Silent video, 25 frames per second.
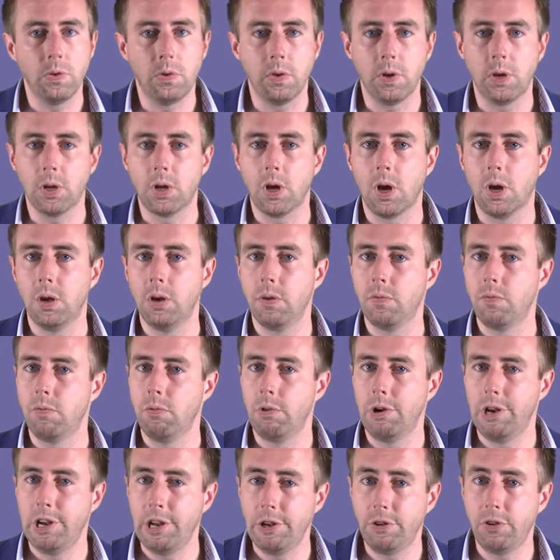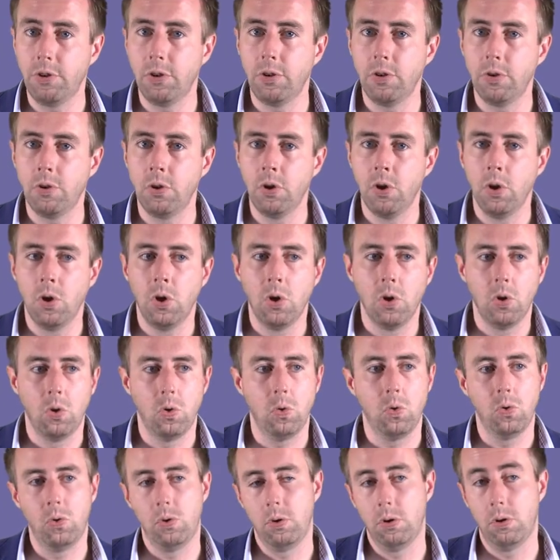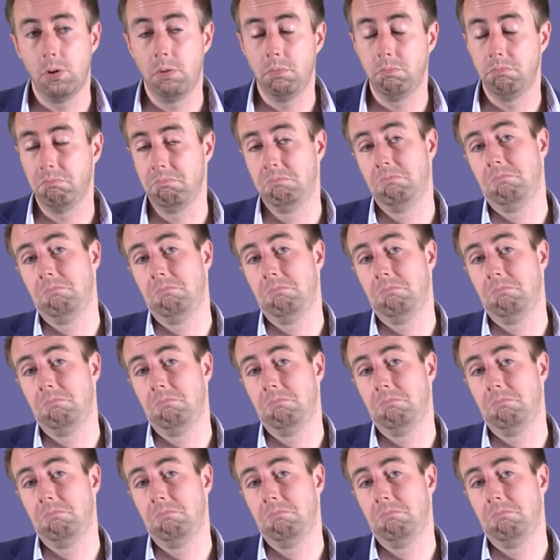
Is it a kind of religion? Or